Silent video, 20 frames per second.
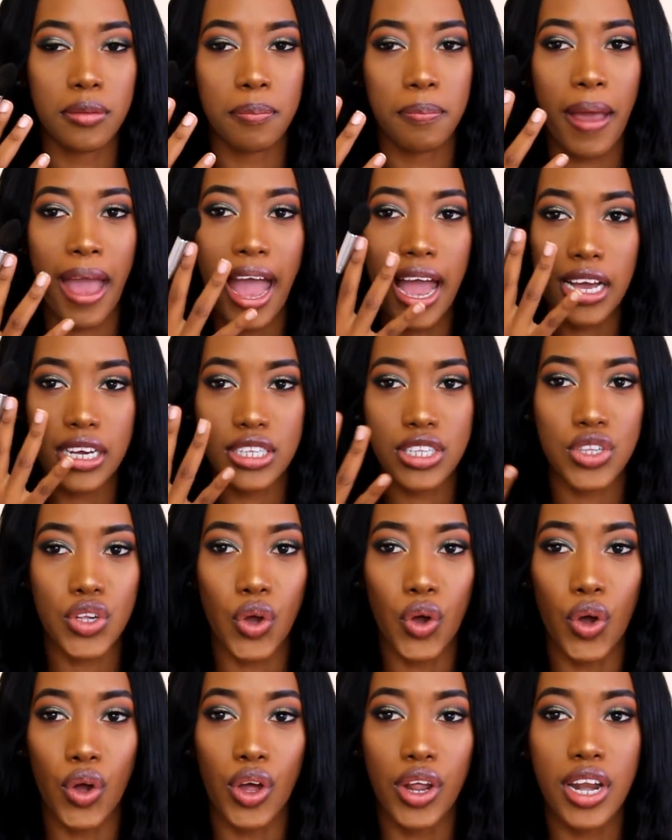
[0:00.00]
packs
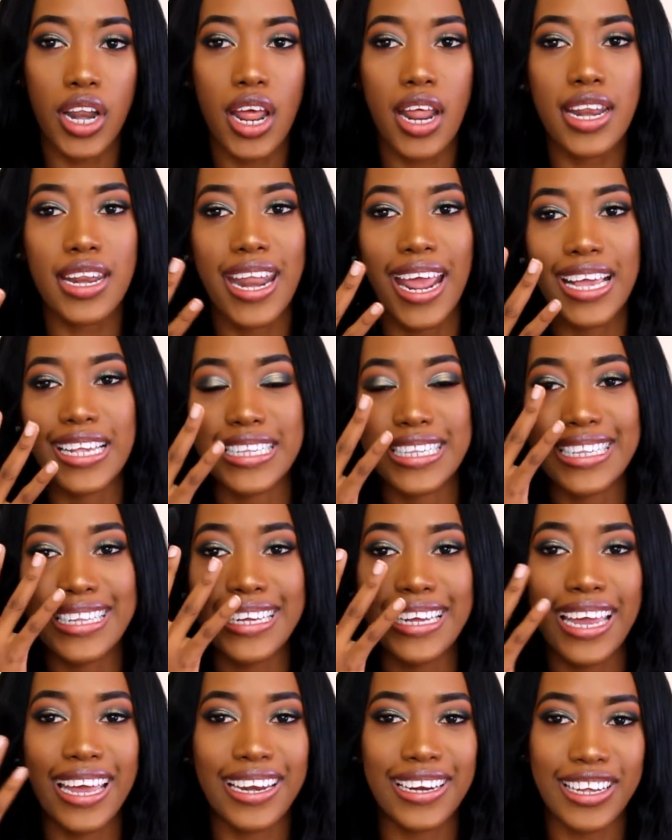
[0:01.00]
on
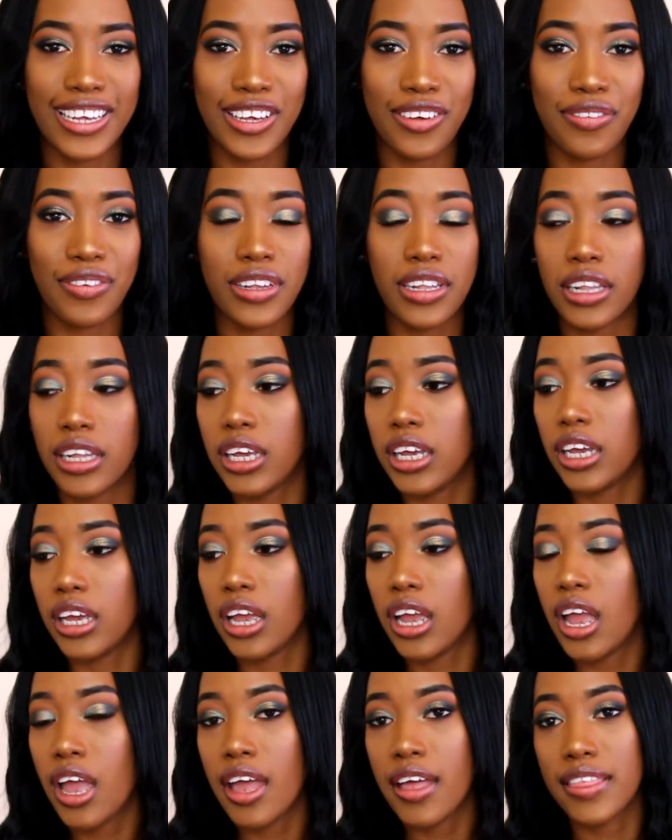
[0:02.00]
nicely and evenly,
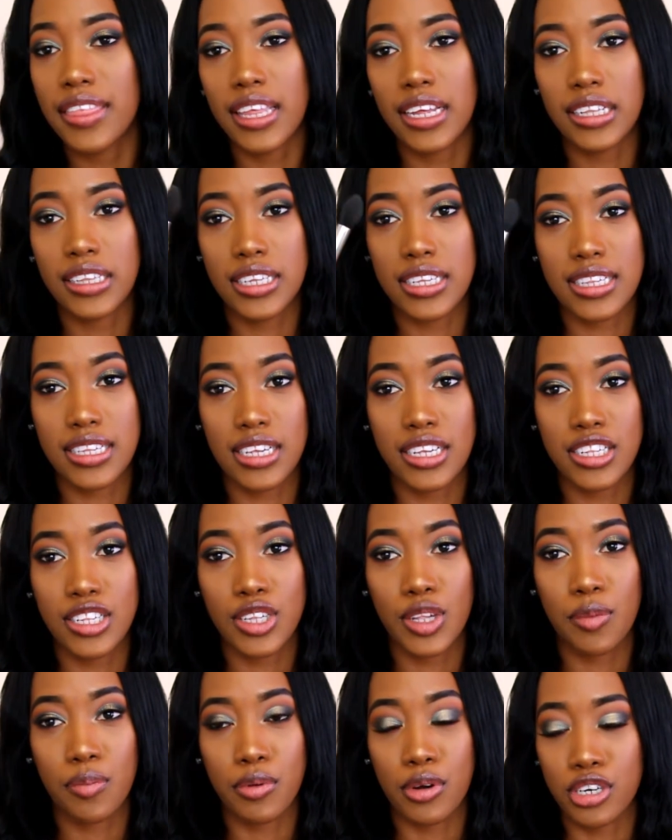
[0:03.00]
then this is
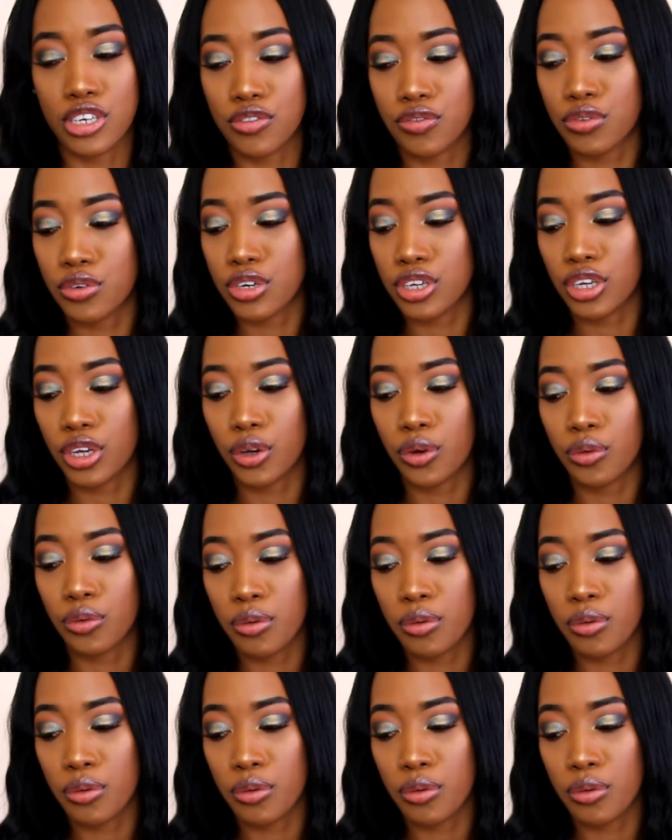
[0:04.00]
the brush for you.